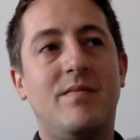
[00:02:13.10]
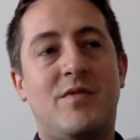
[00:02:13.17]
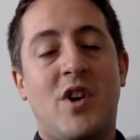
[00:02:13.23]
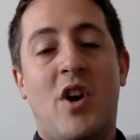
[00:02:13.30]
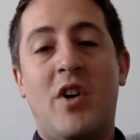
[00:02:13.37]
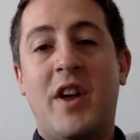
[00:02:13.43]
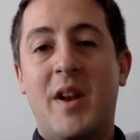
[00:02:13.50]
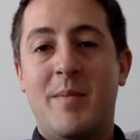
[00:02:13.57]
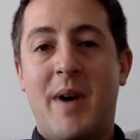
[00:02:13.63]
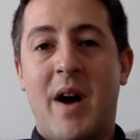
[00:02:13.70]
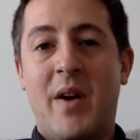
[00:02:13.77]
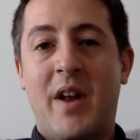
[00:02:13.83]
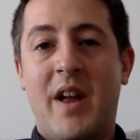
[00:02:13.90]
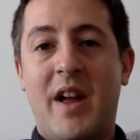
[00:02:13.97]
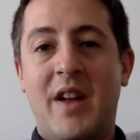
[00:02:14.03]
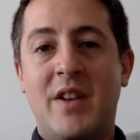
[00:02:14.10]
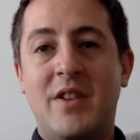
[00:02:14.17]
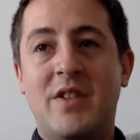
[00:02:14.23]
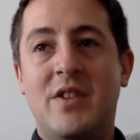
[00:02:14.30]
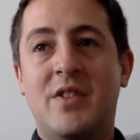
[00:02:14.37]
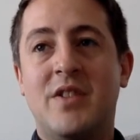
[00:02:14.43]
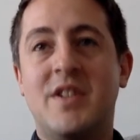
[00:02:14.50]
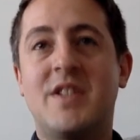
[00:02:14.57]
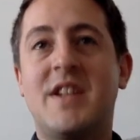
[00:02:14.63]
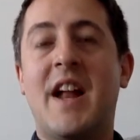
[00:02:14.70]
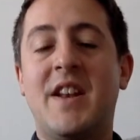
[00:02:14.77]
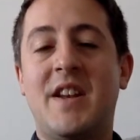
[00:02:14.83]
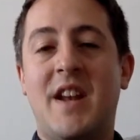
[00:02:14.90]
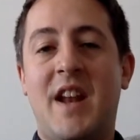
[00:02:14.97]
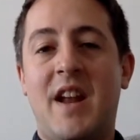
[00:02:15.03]
talking about it and
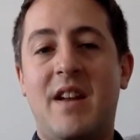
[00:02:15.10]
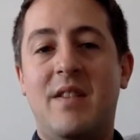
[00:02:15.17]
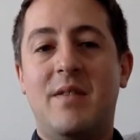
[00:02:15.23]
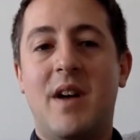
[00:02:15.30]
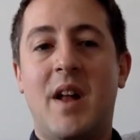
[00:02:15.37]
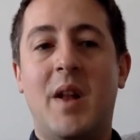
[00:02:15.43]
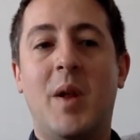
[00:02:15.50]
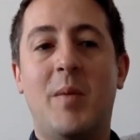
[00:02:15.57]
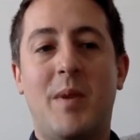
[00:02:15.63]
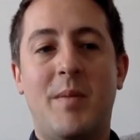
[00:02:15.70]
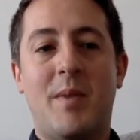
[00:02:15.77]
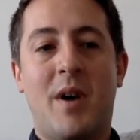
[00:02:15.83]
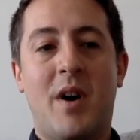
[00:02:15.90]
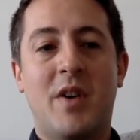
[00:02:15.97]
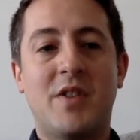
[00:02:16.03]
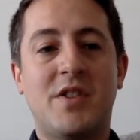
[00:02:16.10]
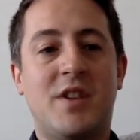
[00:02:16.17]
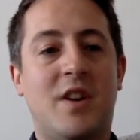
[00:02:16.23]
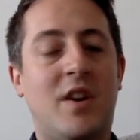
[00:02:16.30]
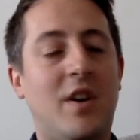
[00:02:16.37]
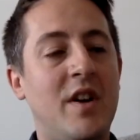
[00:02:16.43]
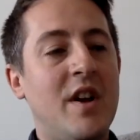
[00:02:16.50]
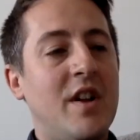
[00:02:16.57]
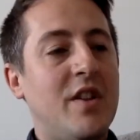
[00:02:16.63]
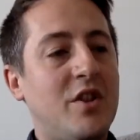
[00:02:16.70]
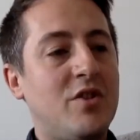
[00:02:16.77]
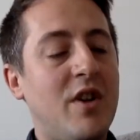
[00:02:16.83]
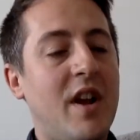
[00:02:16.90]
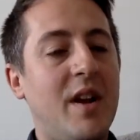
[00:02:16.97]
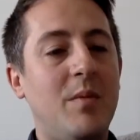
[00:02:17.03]
understanding it a little bit more. So the
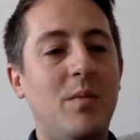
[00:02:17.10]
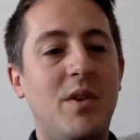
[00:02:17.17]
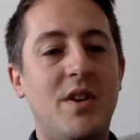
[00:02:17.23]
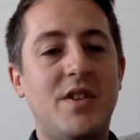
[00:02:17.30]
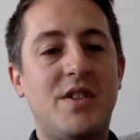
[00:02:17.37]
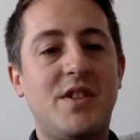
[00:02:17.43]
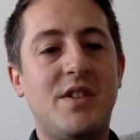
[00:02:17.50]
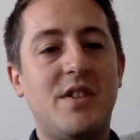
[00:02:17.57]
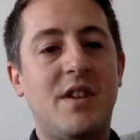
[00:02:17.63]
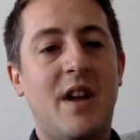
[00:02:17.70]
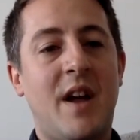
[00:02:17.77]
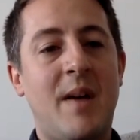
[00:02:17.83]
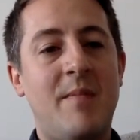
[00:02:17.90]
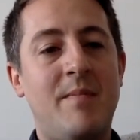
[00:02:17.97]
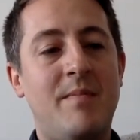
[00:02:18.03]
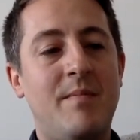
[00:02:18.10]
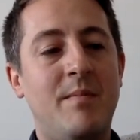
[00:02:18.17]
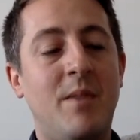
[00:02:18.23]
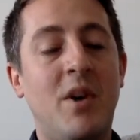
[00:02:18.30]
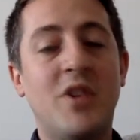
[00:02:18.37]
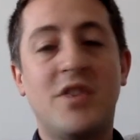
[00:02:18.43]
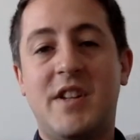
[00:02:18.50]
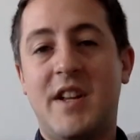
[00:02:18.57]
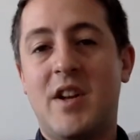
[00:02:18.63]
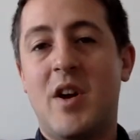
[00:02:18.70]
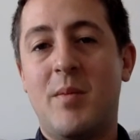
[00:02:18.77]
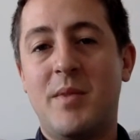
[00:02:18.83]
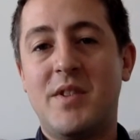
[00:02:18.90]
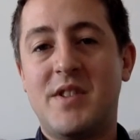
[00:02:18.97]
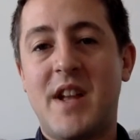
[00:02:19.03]
training was mostly
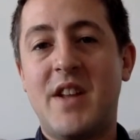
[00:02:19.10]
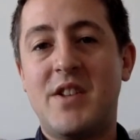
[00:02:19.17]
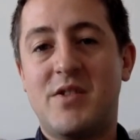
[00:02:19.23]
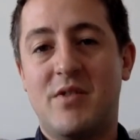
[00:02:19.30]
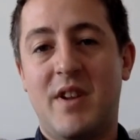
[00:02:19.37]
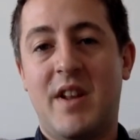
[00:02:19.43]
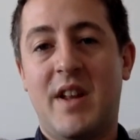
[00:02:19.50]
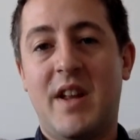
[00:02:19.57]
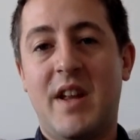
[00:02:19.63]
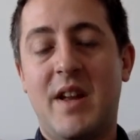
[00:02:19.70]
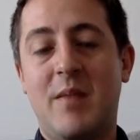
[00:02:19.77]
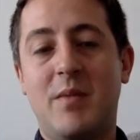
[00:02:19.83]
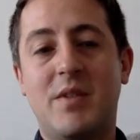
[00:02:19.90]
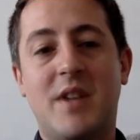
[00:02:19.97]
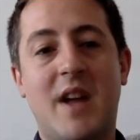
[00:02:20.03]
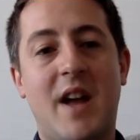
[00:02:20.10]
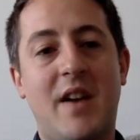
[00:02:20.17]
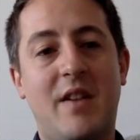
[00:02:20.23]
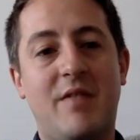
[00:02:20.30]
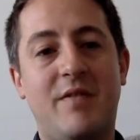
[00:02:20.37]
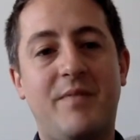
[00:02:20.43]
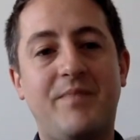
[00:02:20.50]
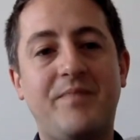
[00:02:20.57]
common sense, really. It was kind of